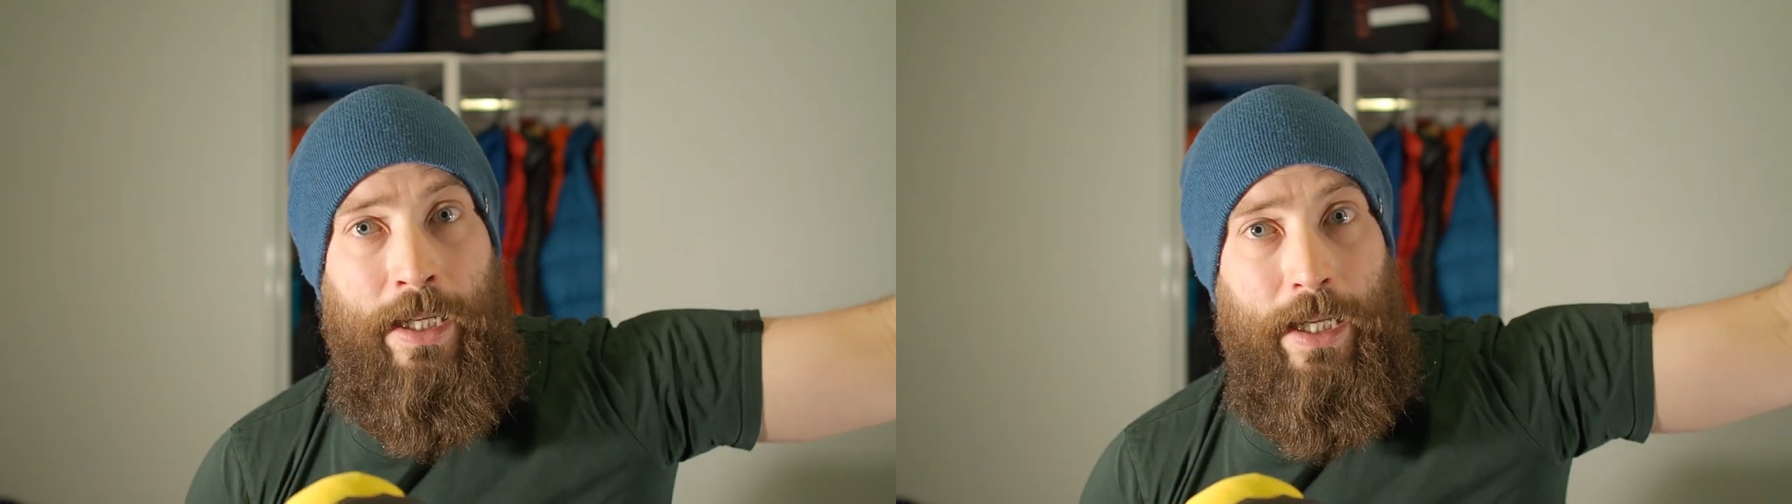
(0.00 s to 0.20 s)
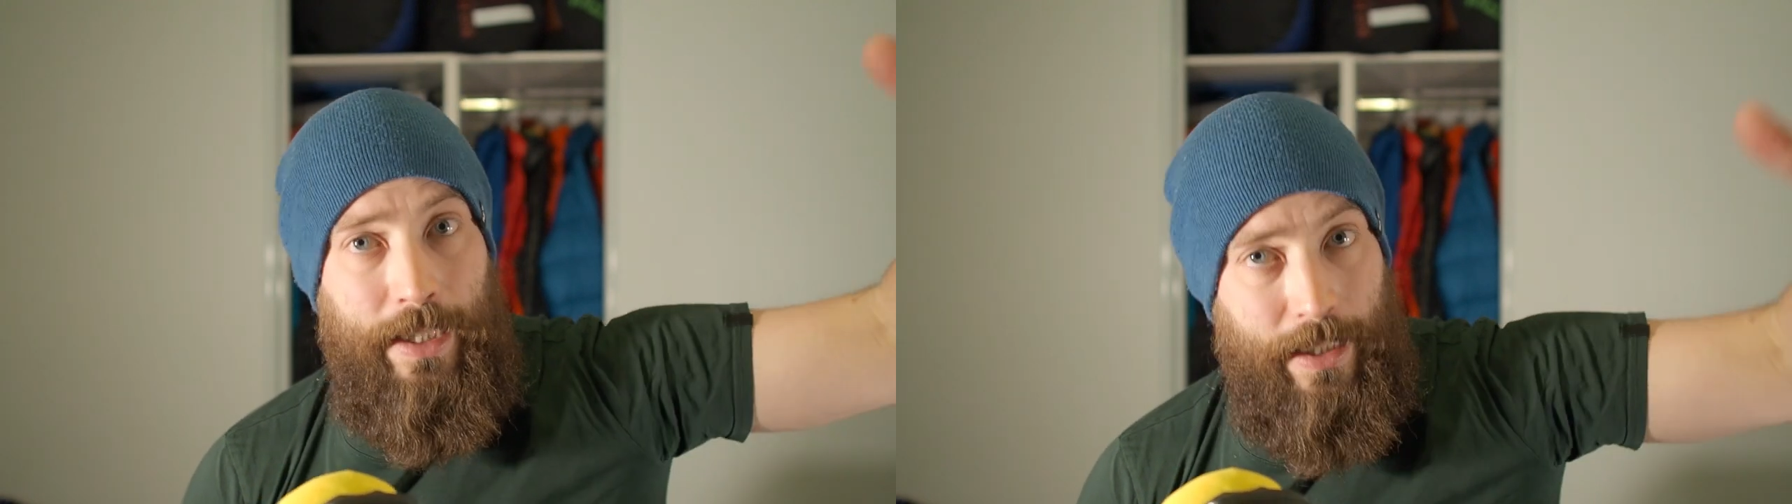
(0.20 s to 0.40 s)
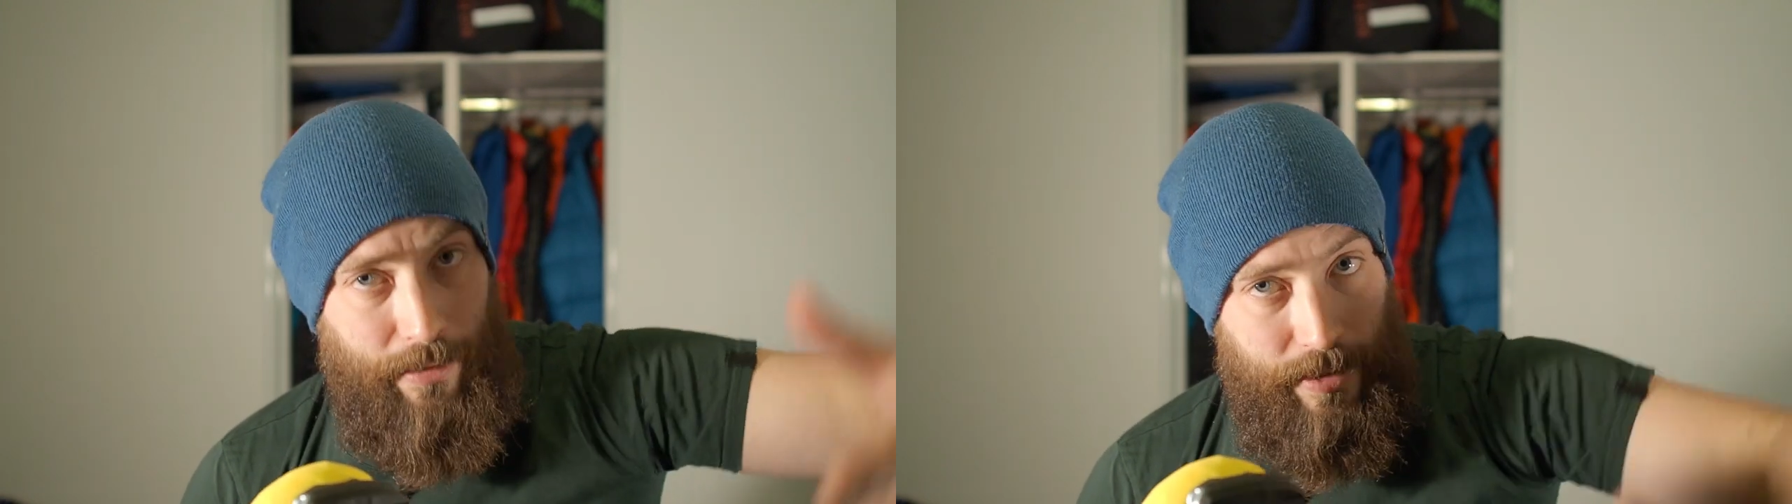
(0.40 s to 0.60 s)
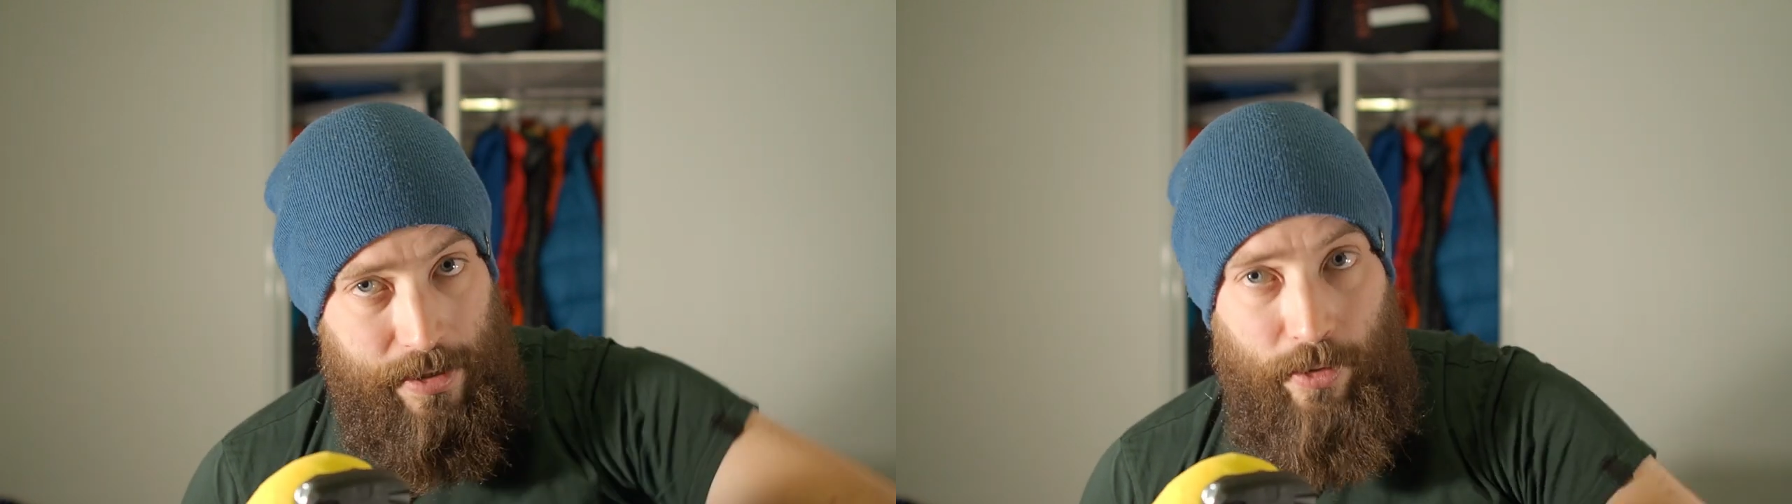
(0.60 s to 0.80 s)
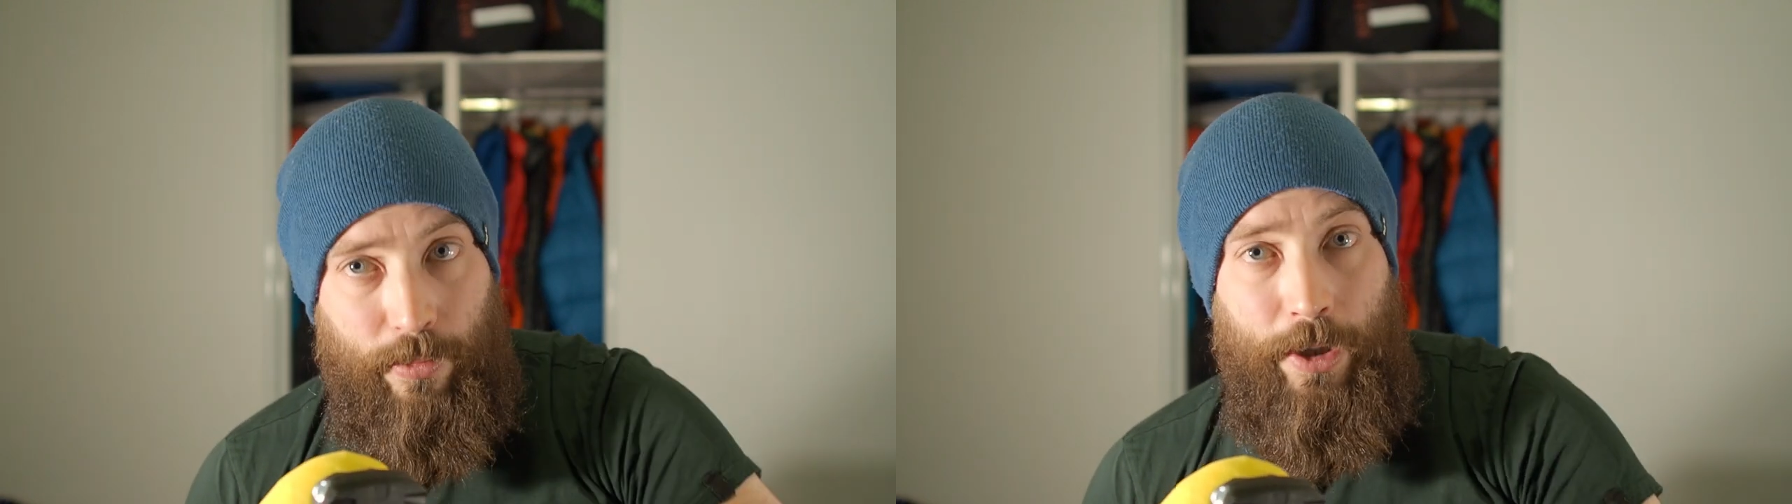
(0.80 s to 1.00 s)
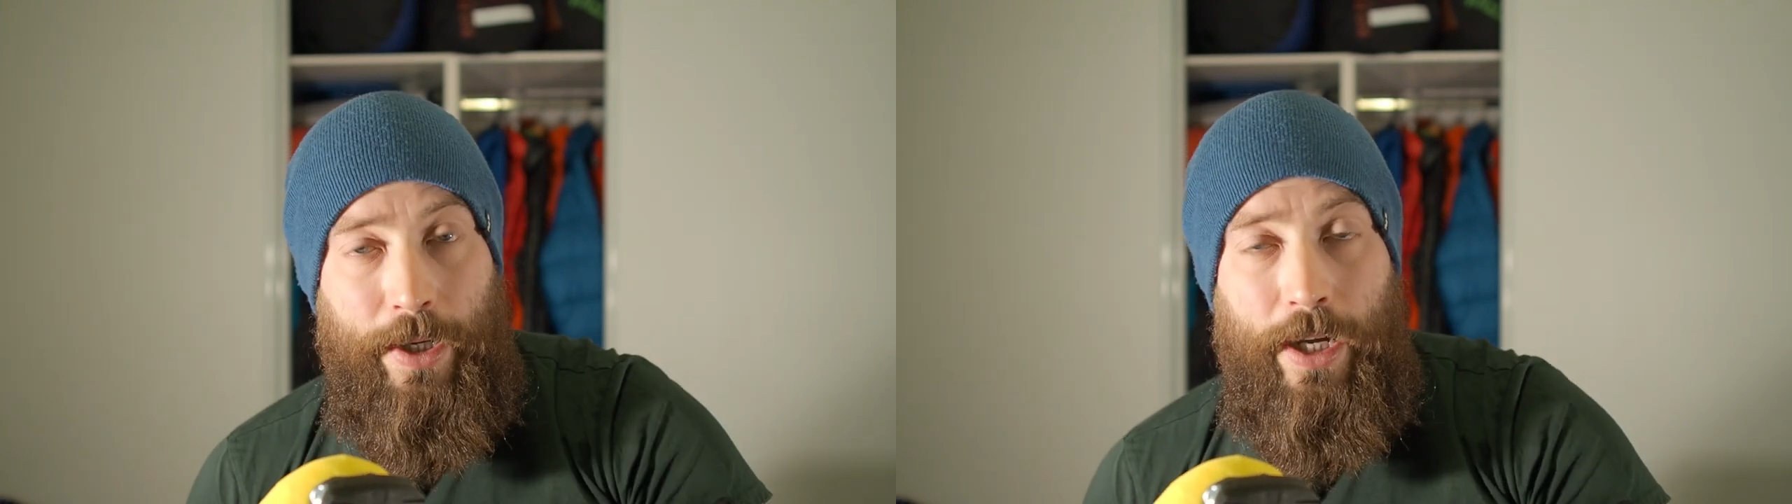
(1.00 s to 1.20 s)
and then I'm gonna snowboard